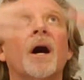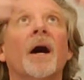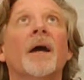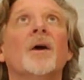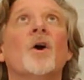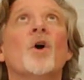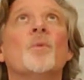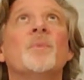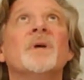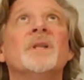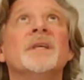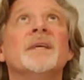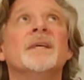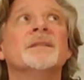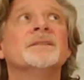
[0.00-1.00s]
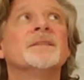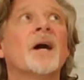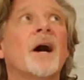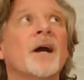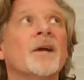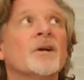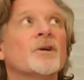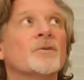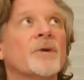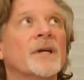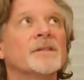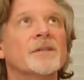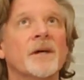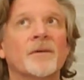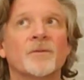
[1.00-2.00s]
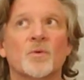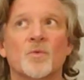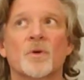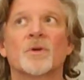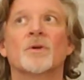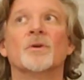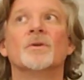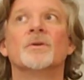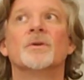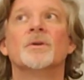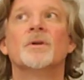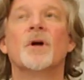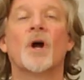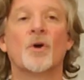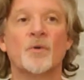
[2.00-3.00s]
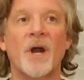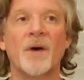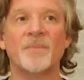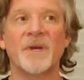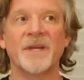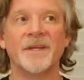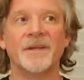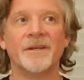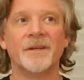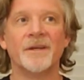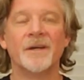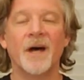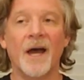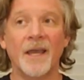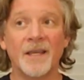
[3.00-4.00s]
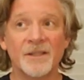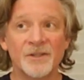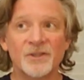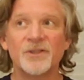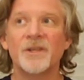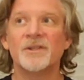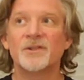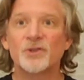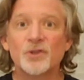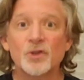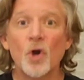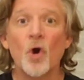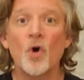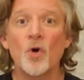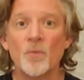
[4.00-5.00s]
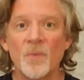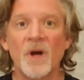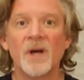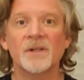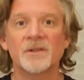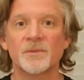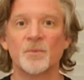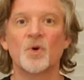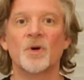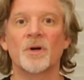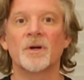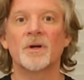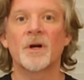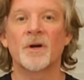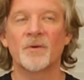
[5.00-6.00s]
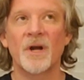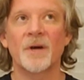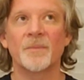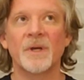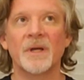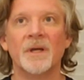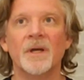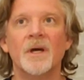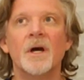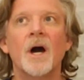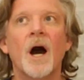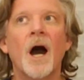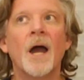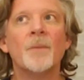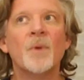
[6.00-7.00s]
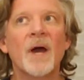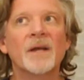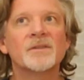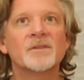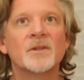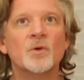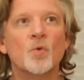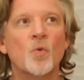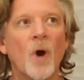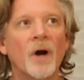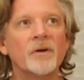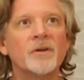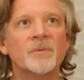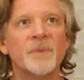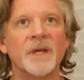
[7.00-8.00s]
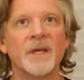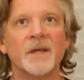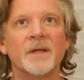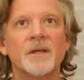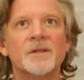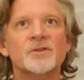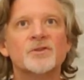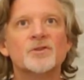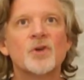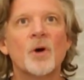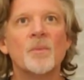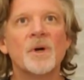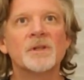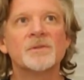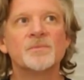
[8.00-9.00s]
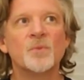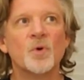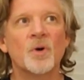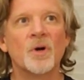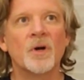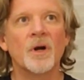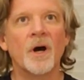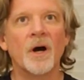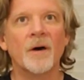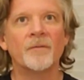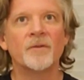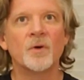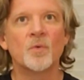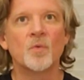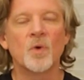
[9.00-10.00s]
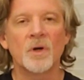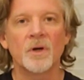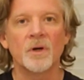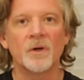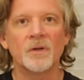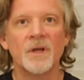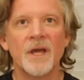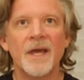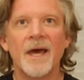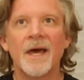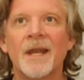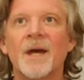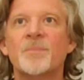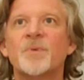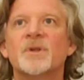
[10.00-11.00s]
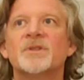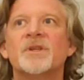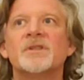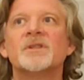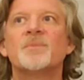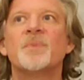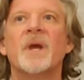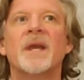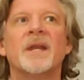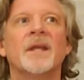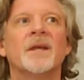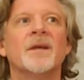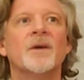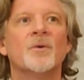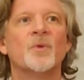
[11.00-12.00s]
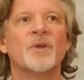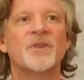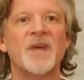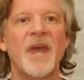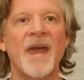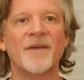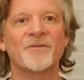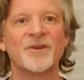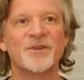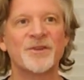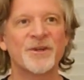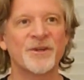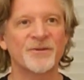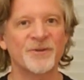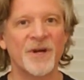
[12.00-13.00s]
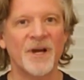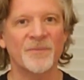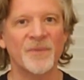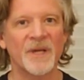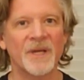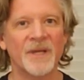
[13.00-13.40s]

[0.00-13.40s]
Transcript: I open the entire rest of the world around me. I can see so much more around me. I'm actually welcoming so much more of the world and I'm participating with everything around